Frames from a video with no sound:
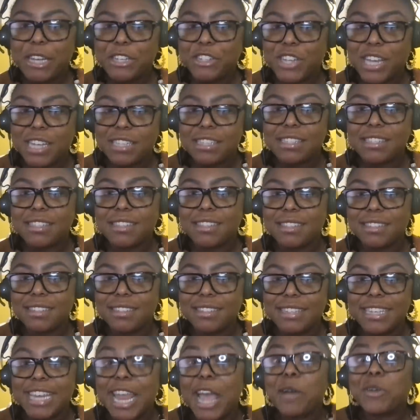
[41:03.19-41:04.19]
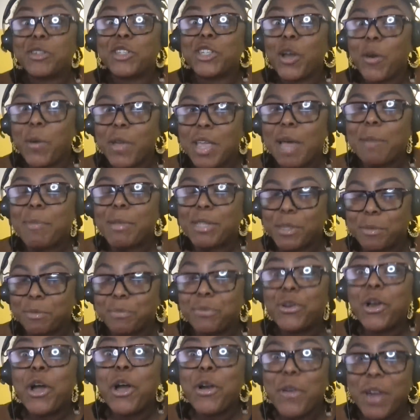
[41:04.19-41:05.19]
by just now showing up as a
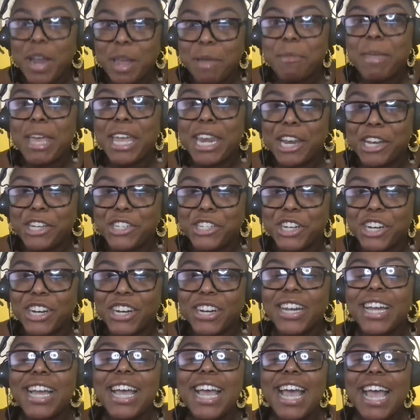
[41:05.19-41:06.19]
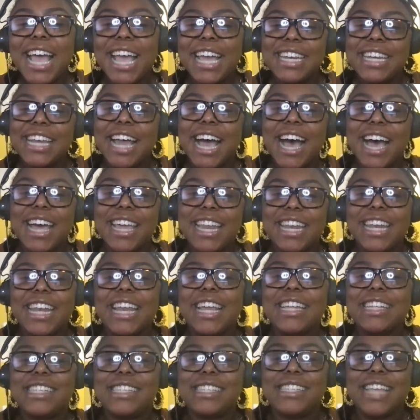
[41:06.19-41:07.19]
program manager and not an
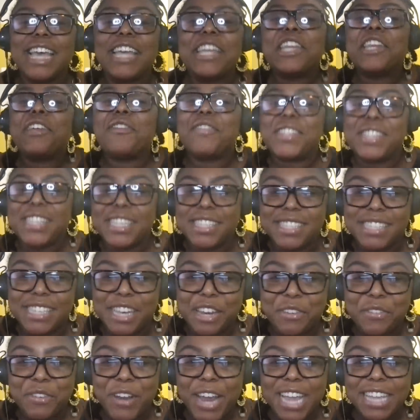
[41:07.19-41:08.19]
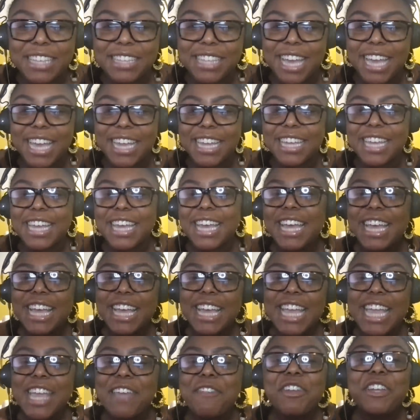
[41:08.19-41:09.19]
executive assistant, right? Like,
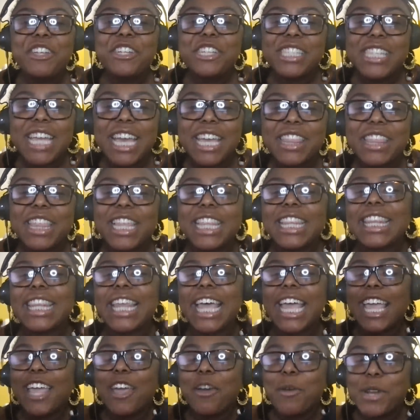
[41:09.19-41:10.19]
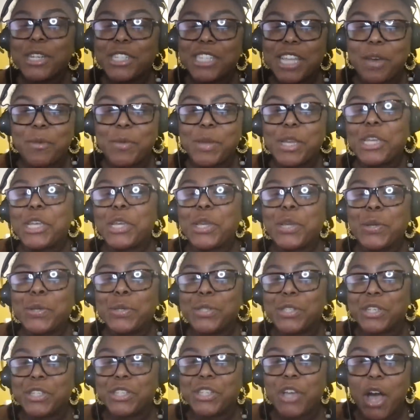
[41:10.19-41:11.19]
even just like the language that we
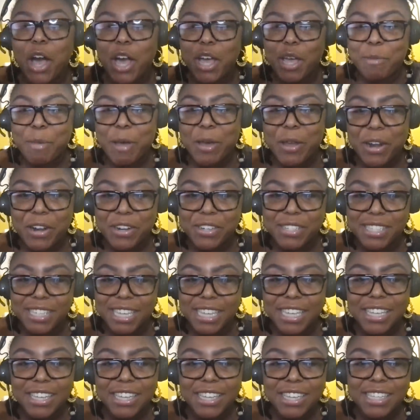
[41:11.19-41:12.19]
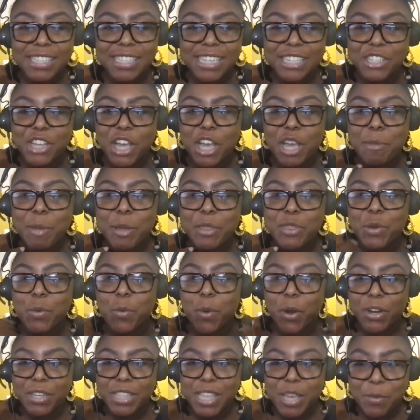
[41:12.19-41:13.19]
use to talk about our skills and talk about the
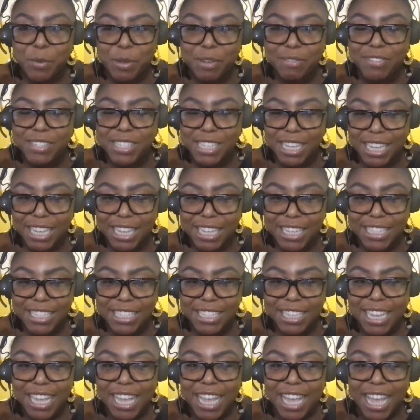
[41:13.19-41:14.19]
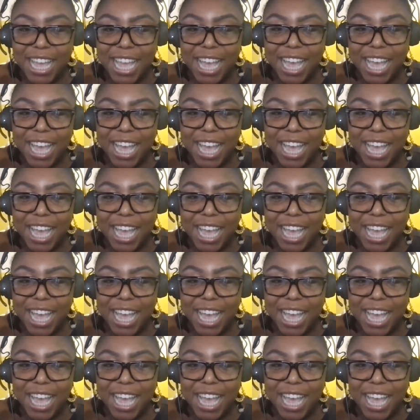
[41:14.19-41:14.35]
work that we've done,